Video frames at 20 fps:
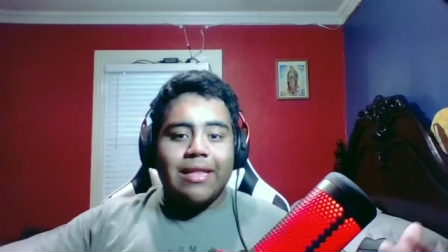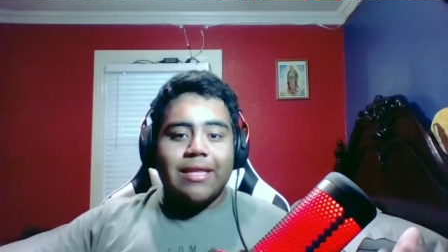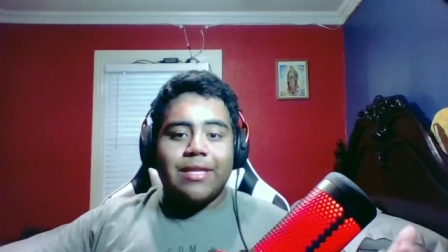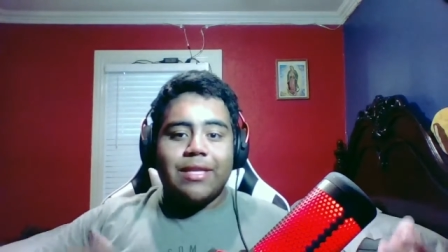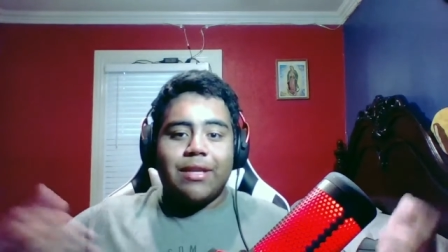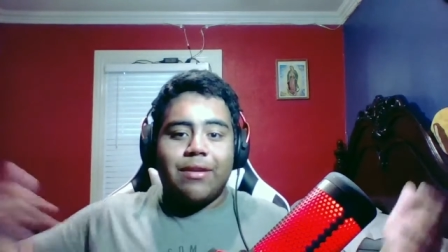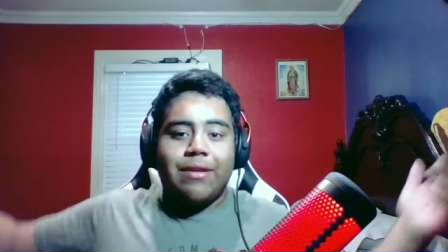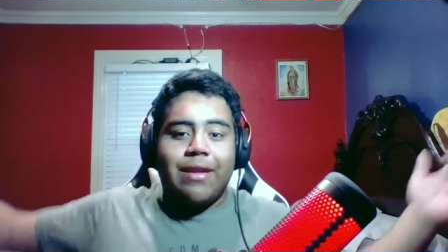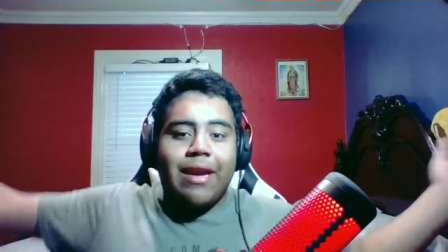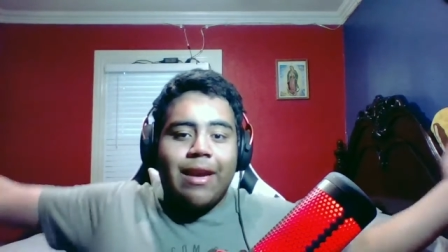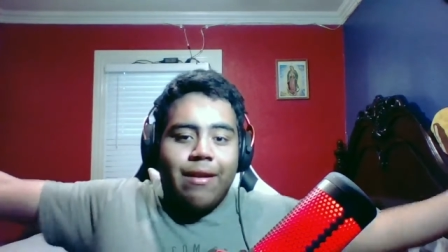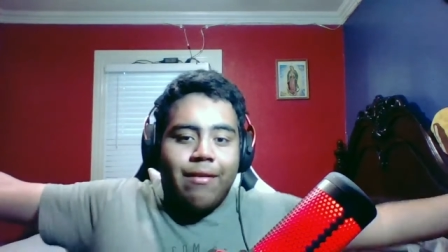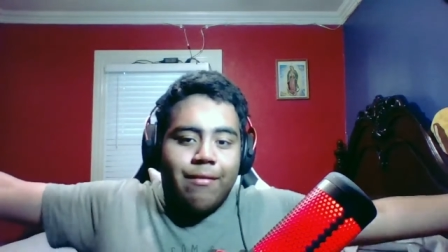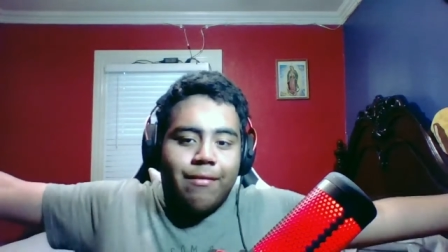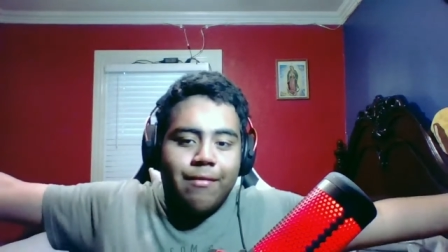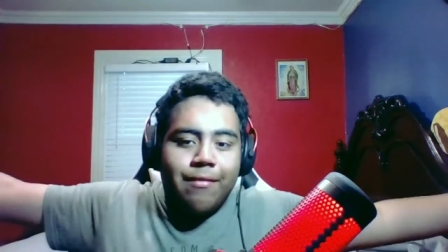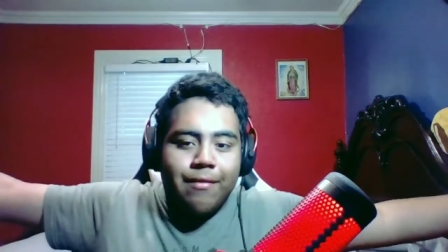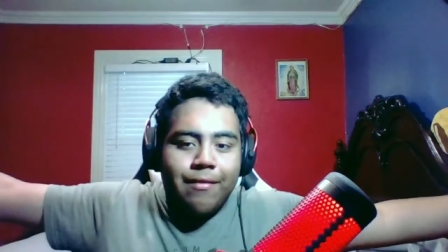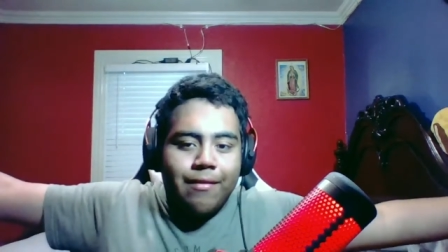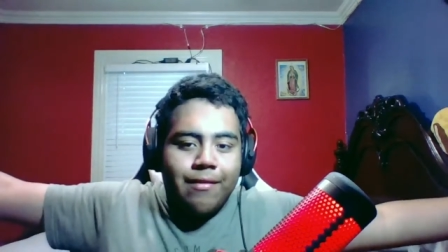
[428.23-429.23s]
So now
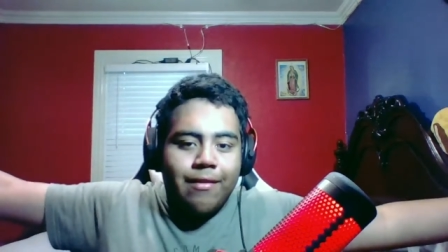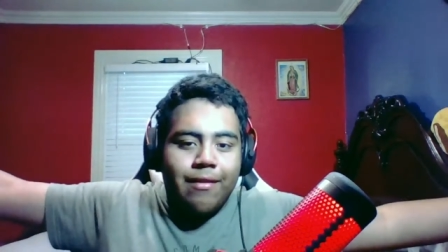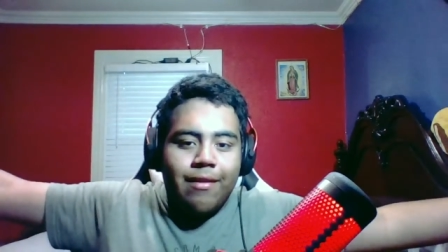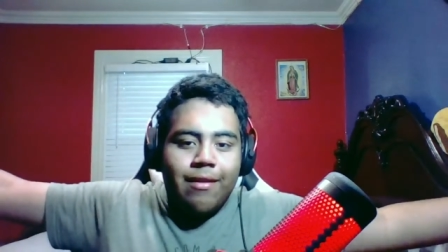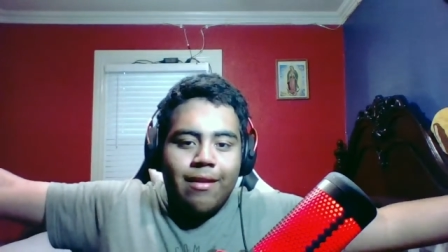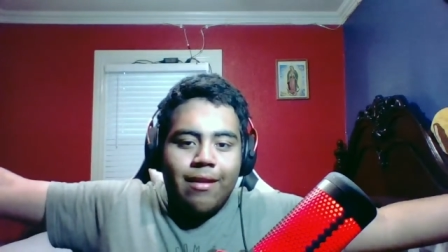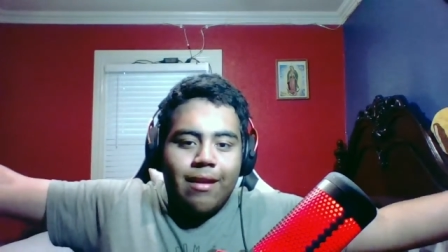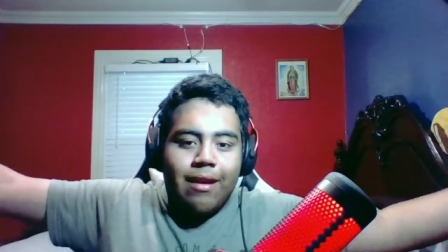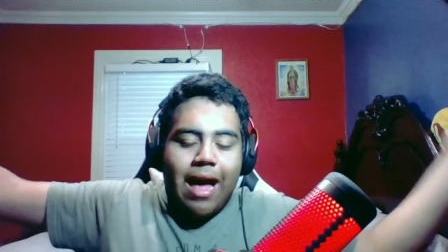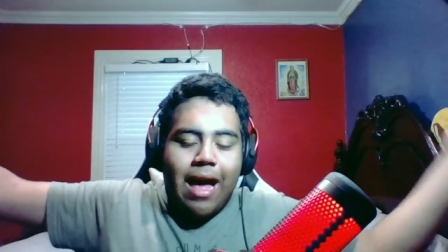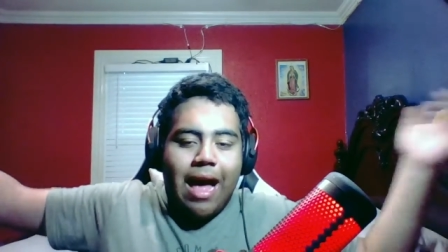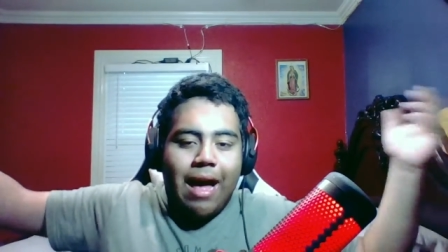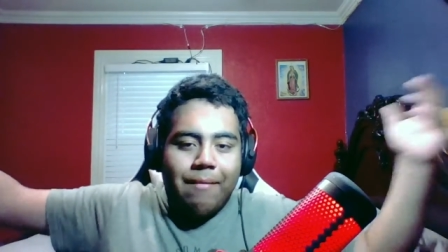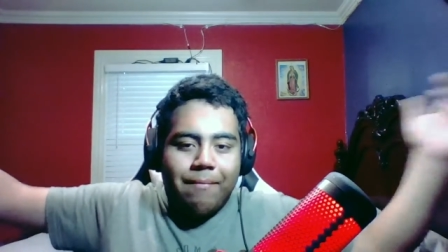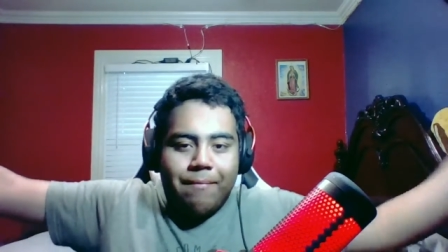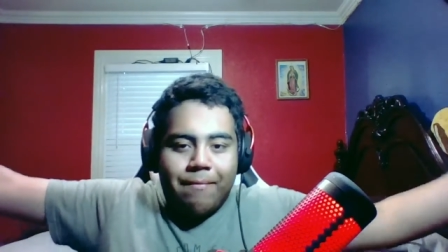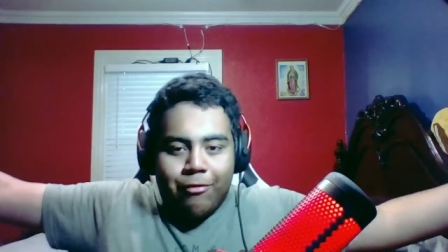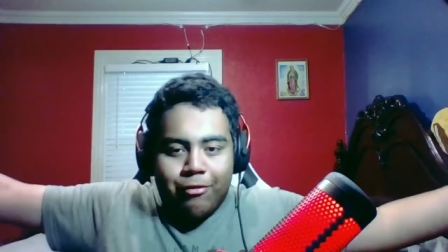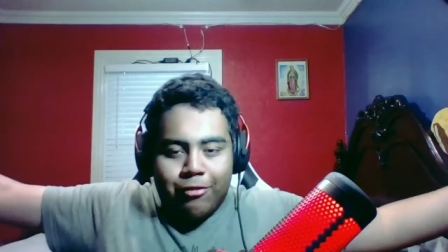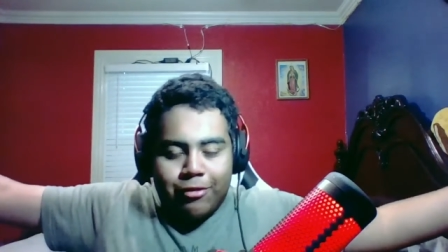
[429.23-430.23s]
I'm
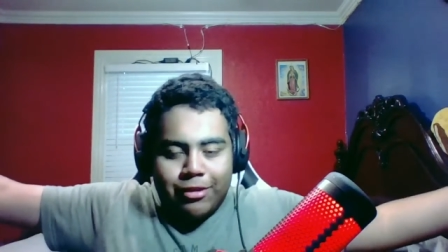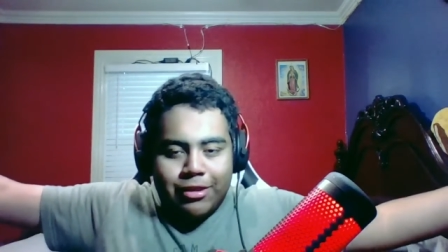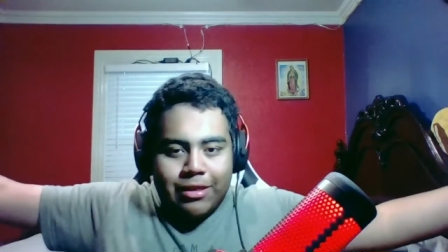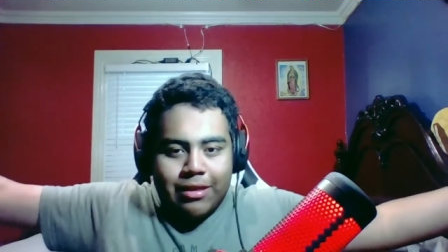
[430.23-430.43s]
more.